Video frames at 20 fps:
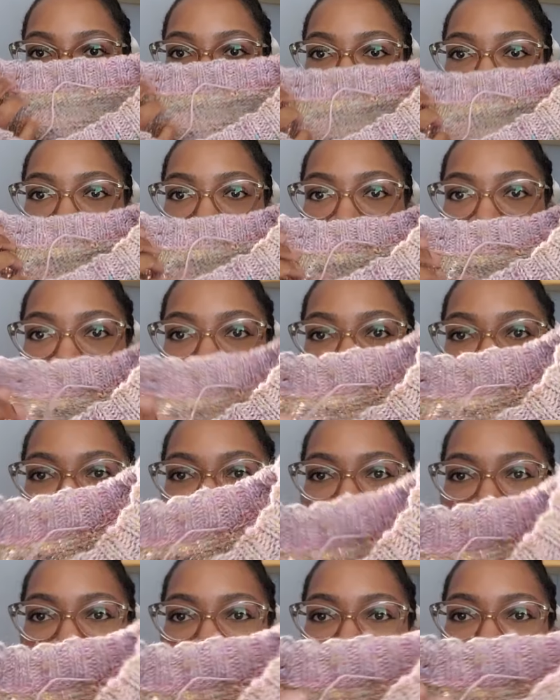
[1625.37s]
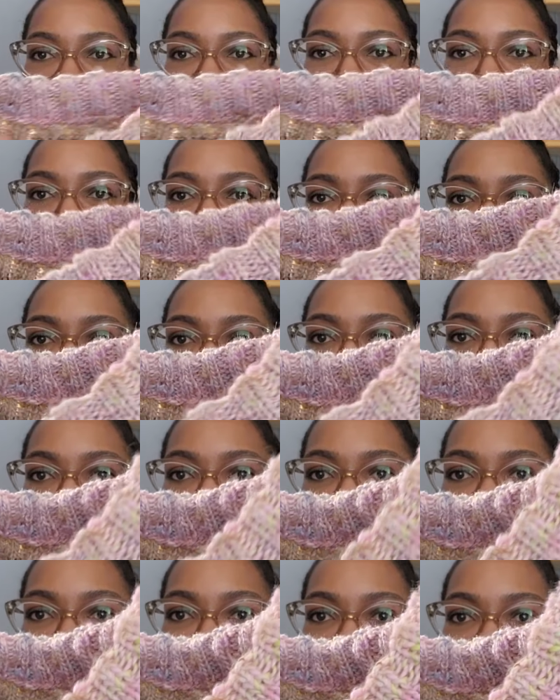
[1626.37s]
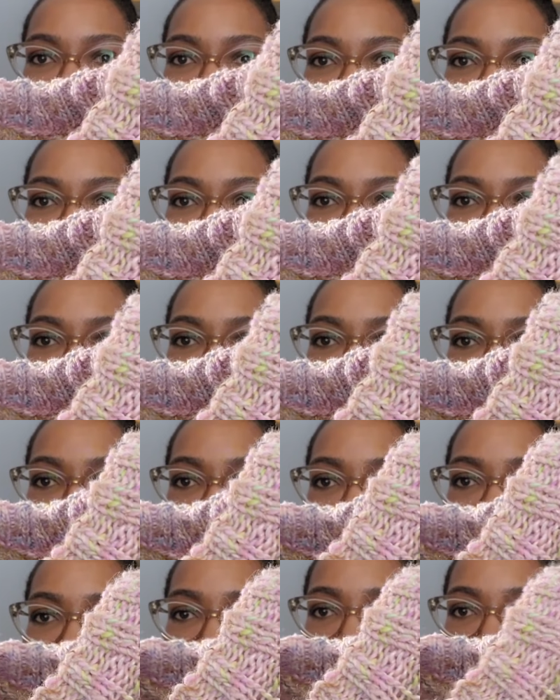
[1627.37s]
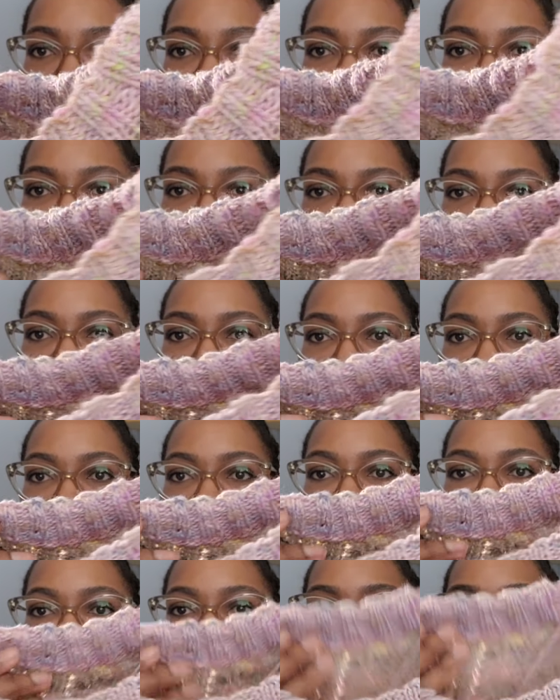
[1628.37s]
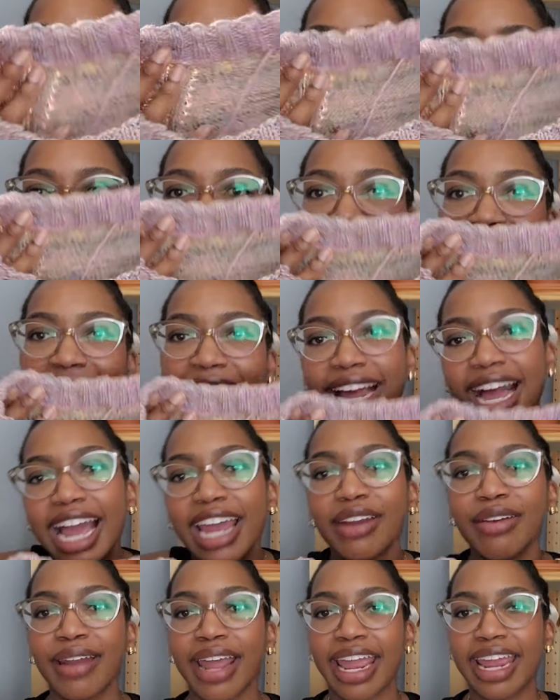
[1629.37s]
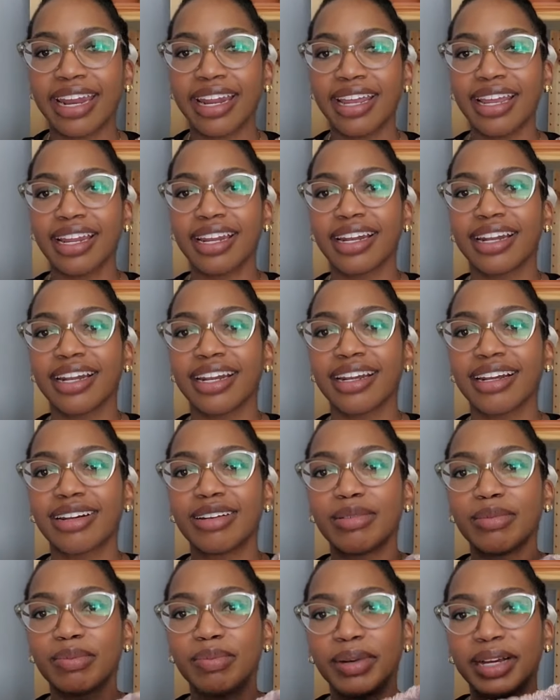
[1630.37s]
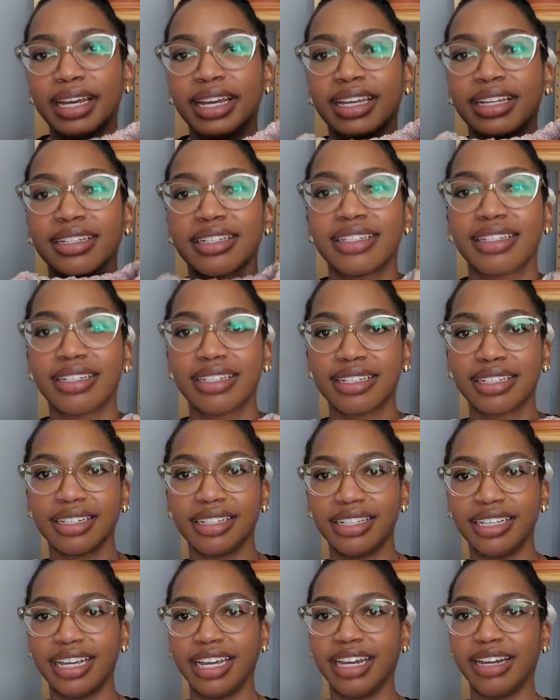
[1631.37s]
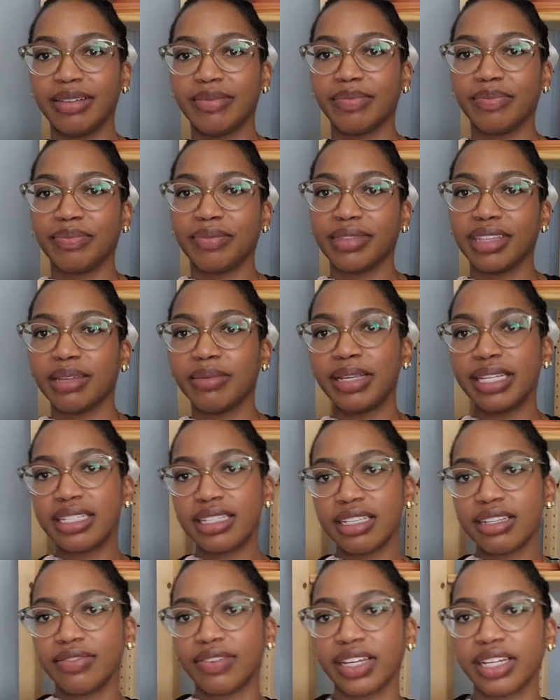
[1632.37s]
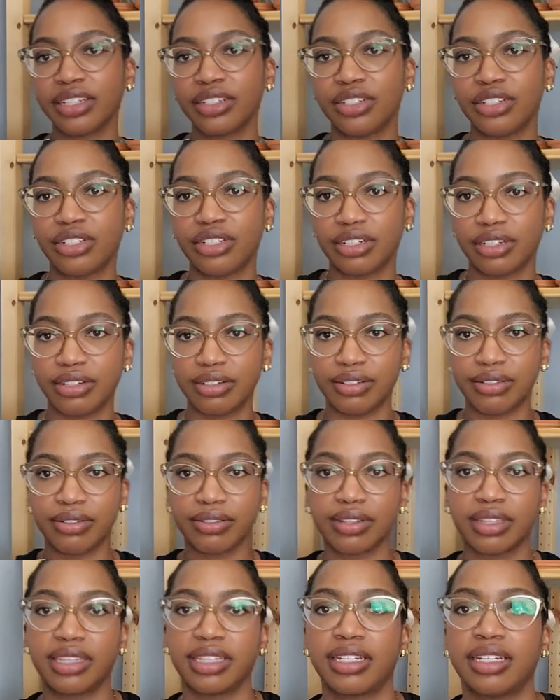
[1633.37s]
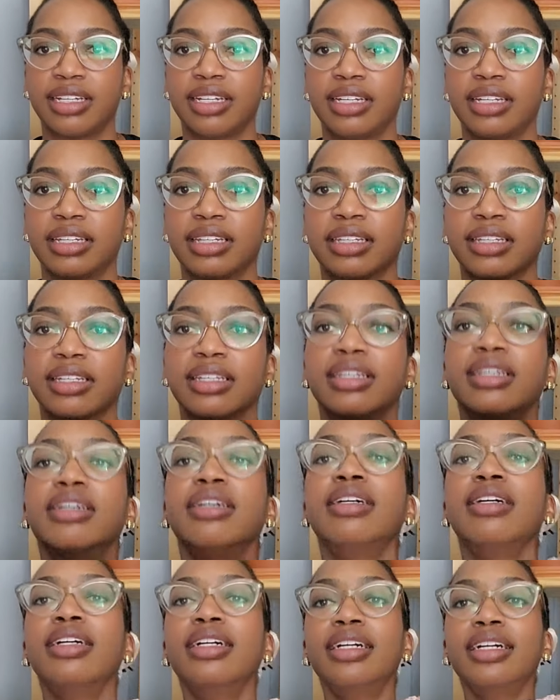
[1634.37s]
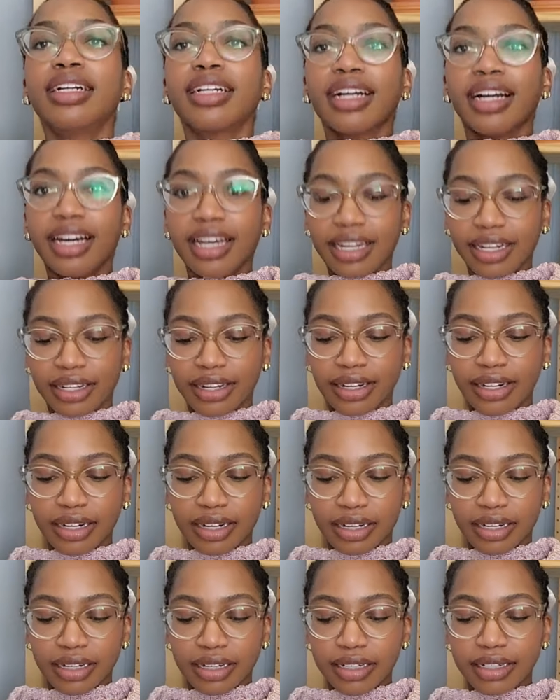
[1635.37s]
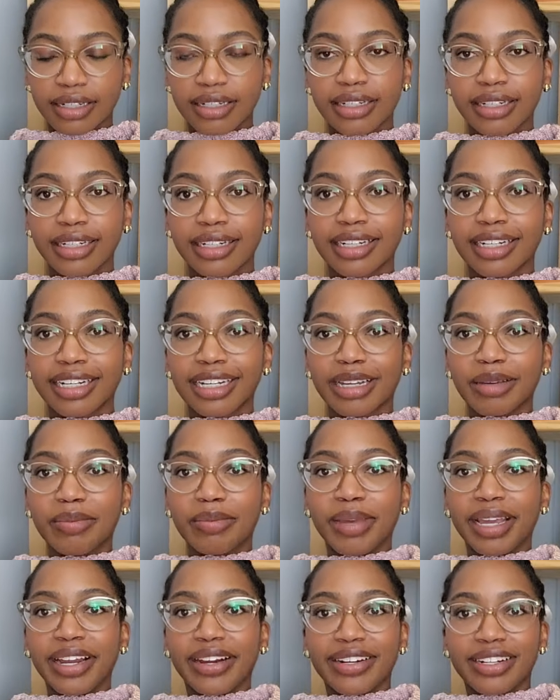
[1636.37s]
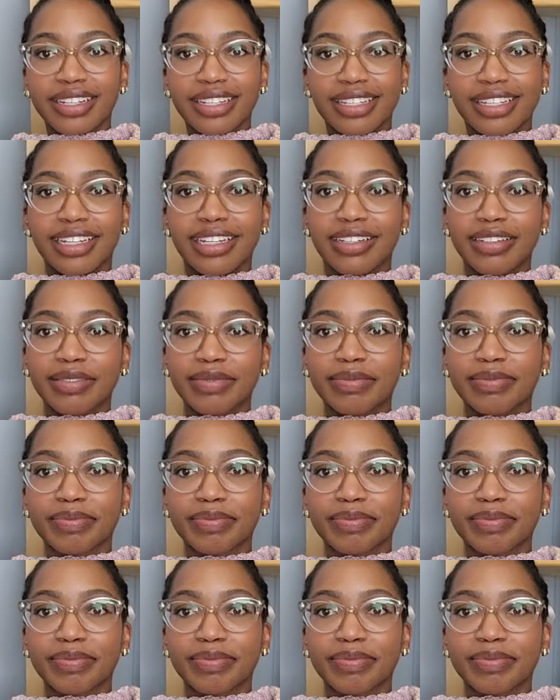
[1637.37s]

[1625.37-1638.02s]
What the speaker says: it kind of makes it look almost scalloped. I don't hate it, but yeah. Let me see if I can show the color comparison